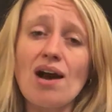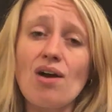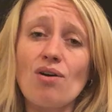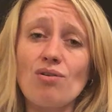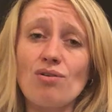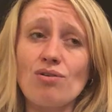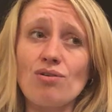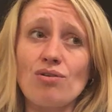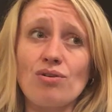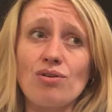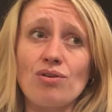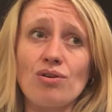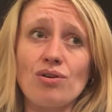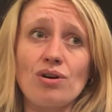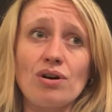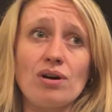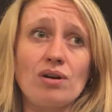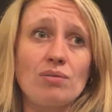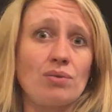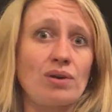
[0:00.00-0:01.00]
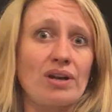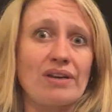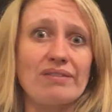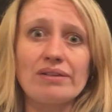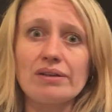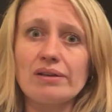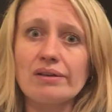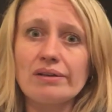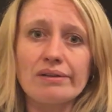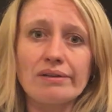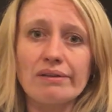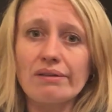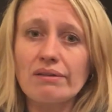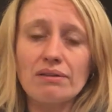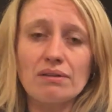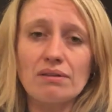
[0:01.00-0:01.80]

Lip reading: or whatever